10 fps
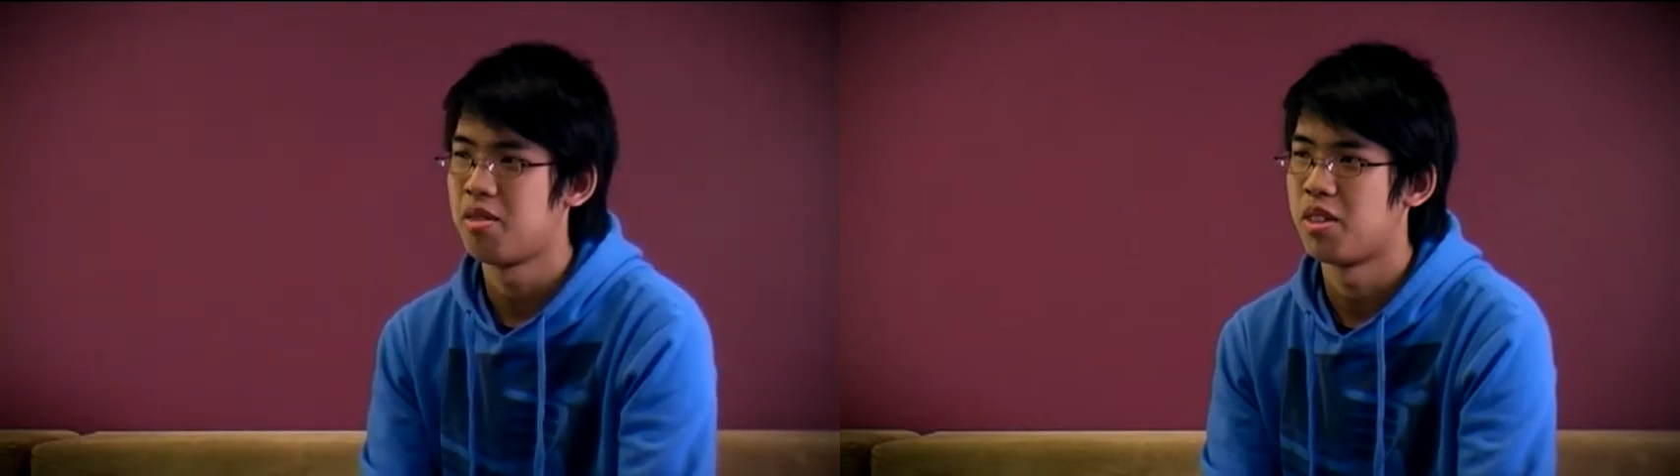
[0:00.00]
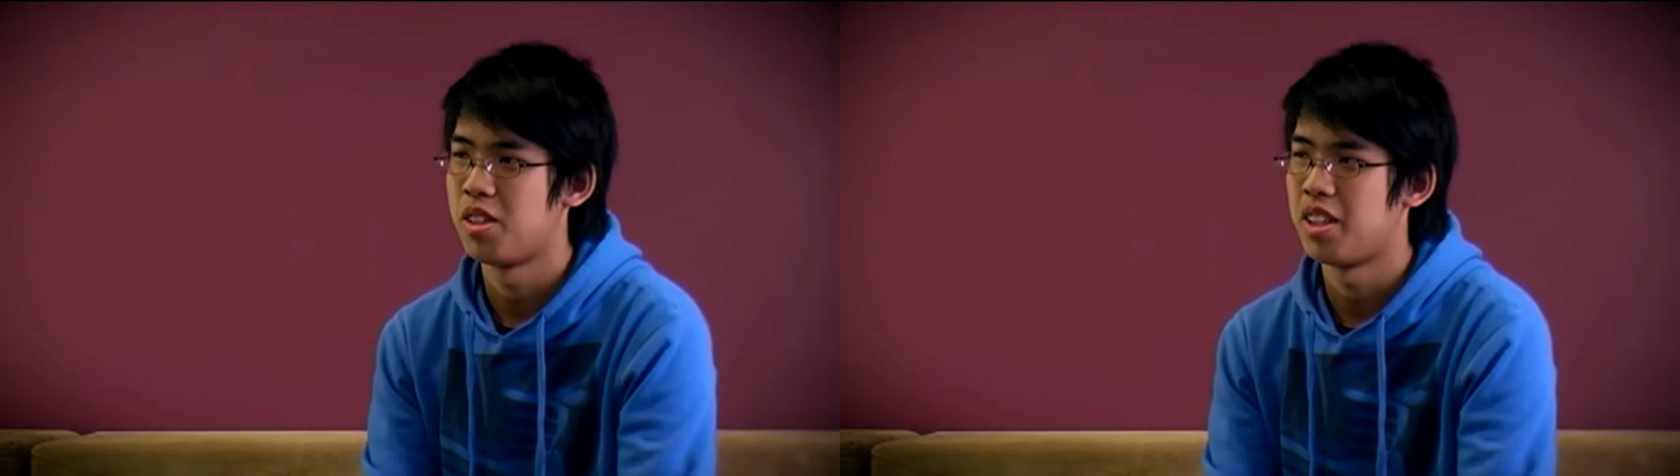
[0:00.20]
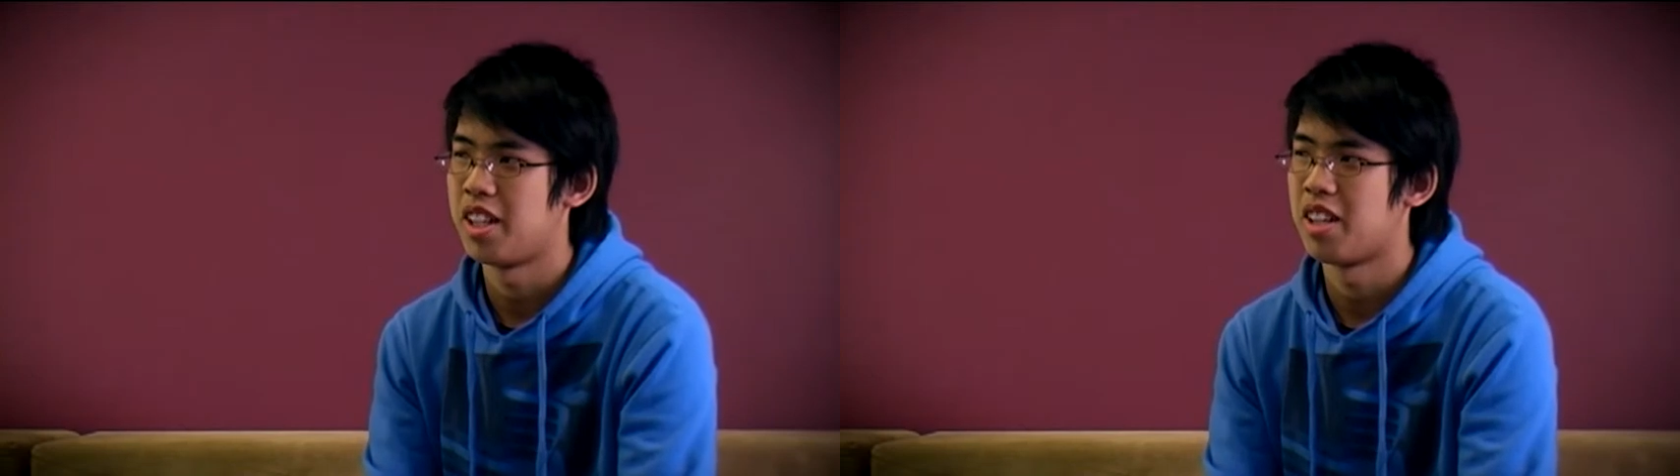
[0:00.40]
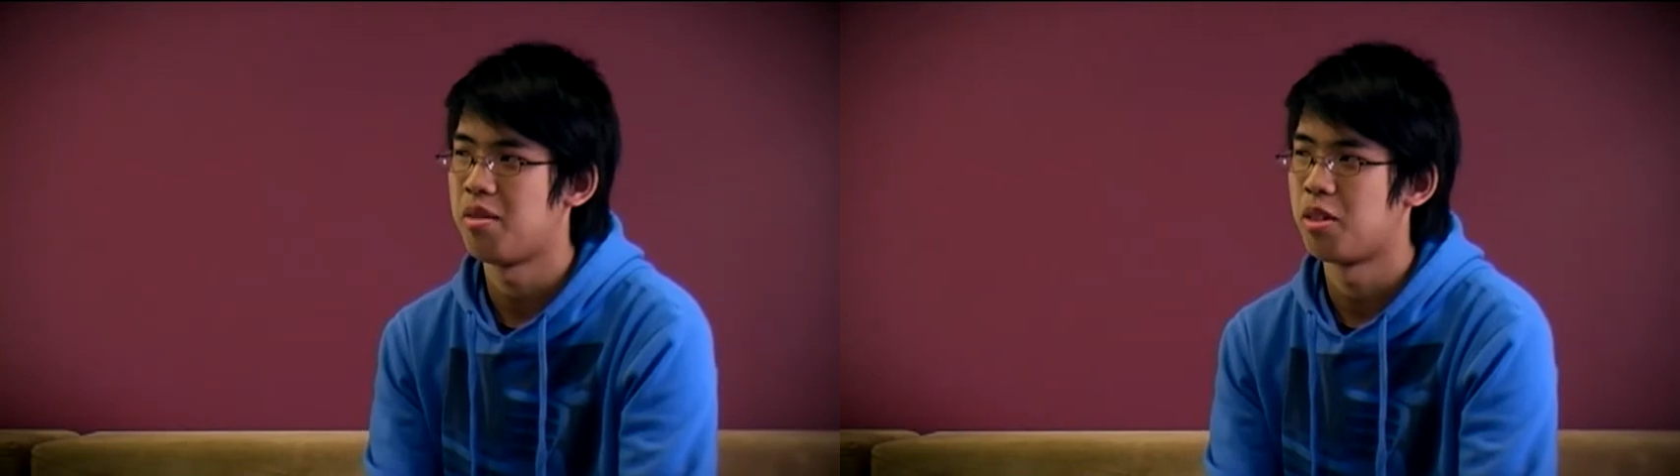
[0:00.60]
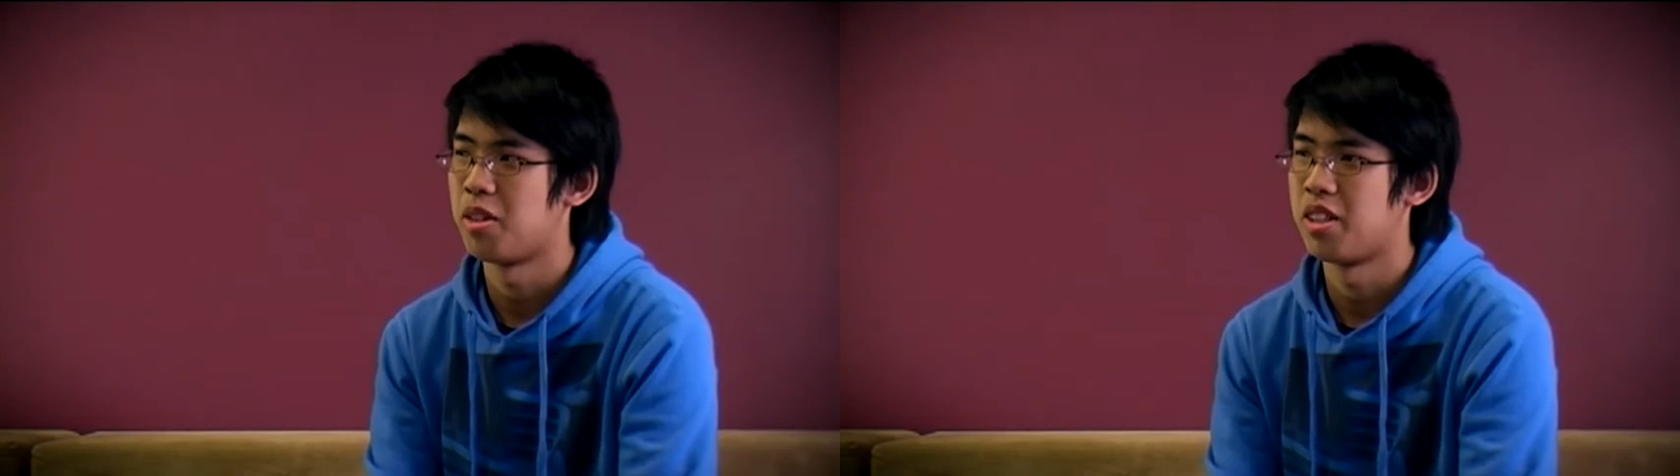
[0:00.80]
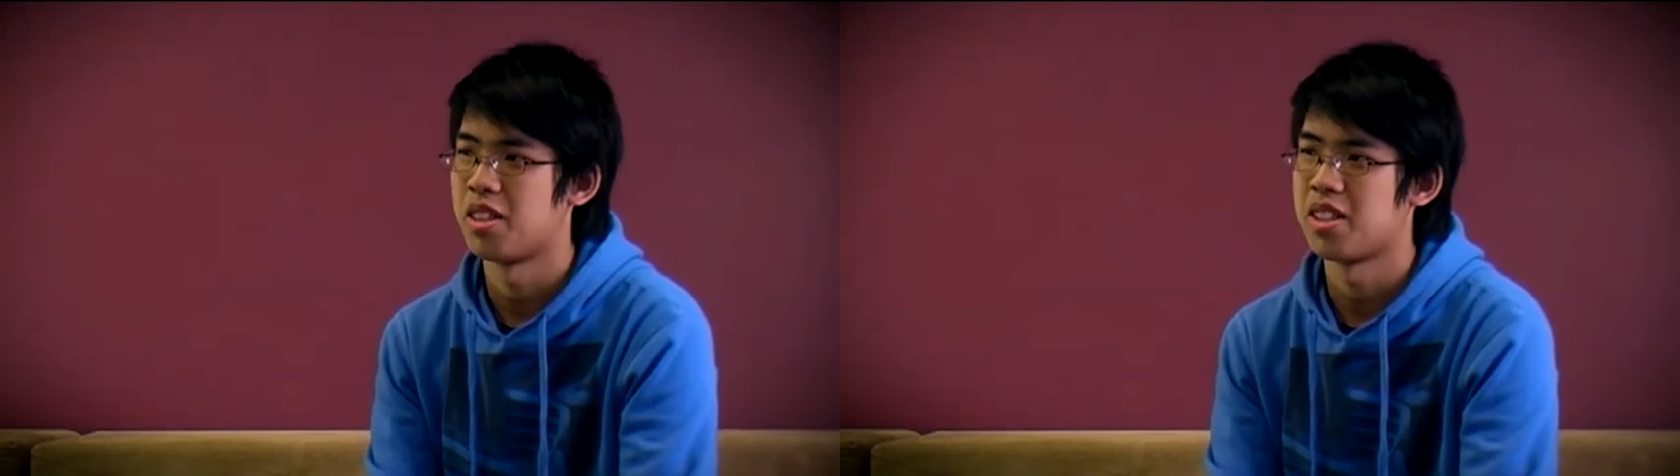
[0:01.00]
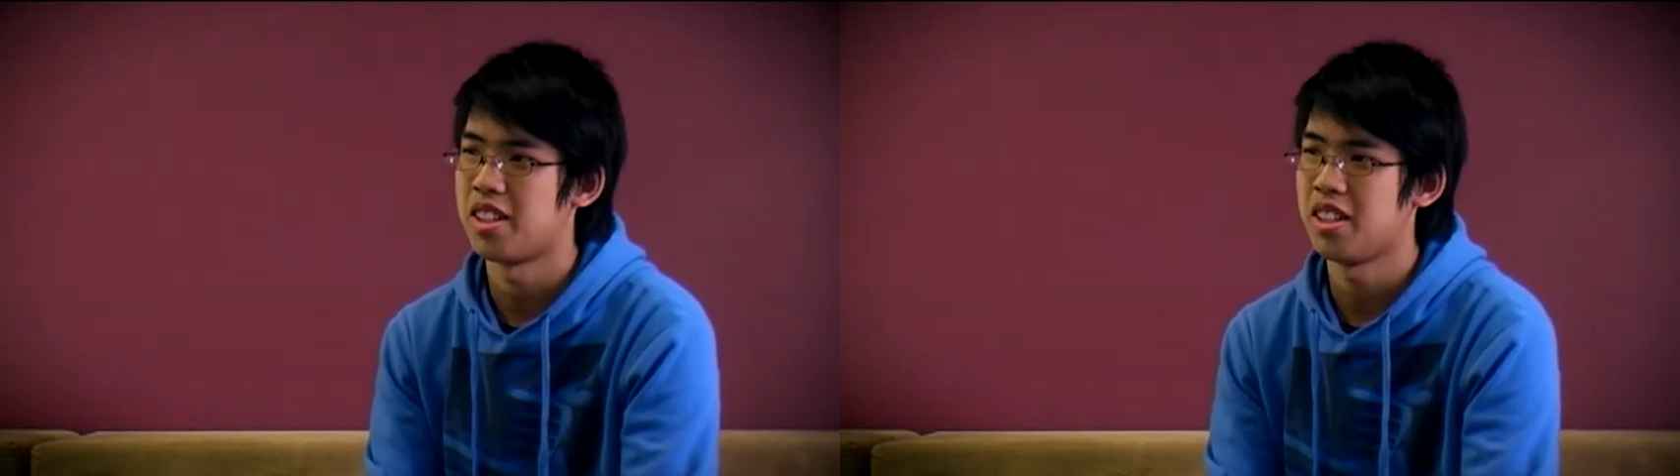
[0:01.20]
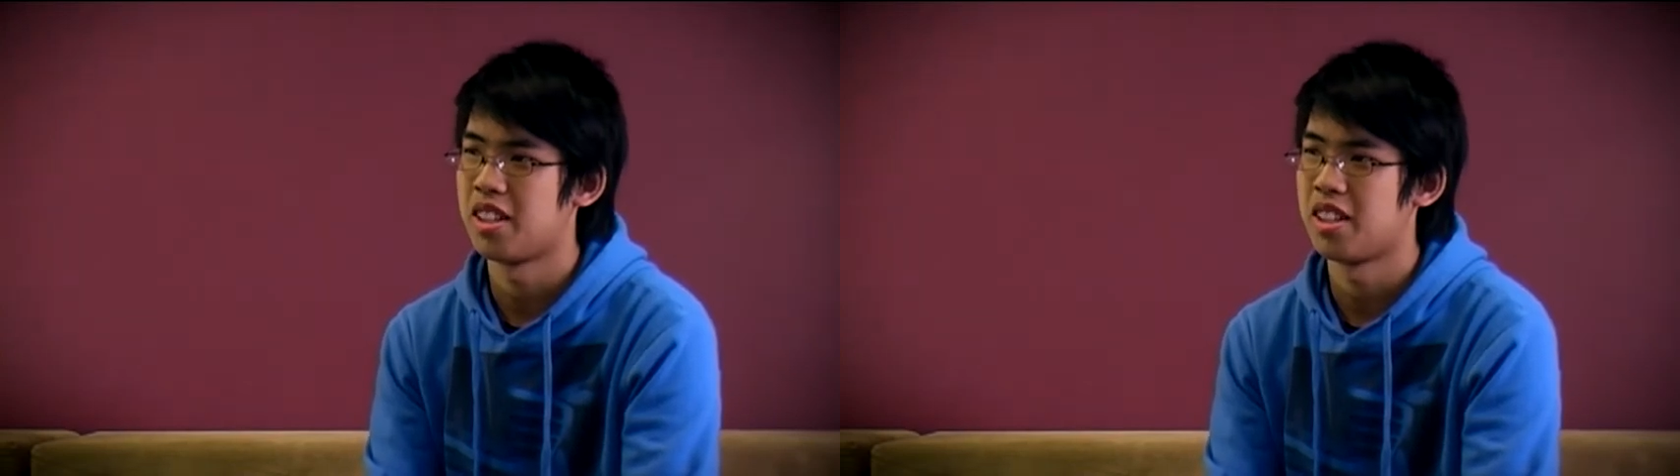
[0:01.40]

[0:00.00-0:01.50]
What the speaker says: when you need help or when you're stuck.